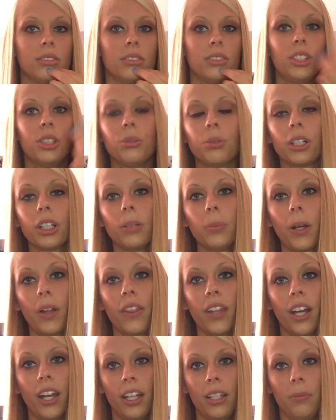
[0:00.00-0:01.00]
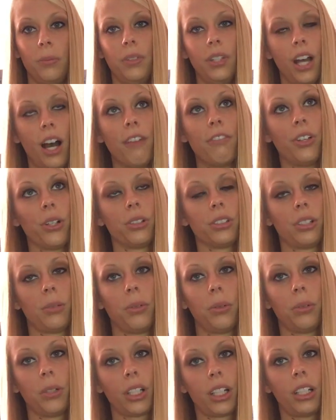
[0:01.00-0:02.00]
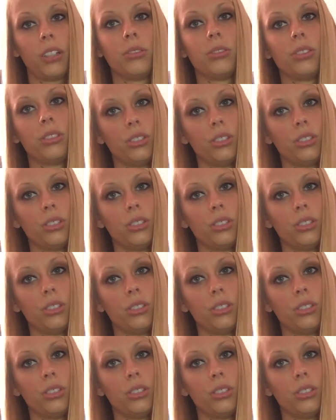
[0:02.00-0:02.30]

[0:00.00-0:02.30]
too worried about that, and I'm not focused on my workout.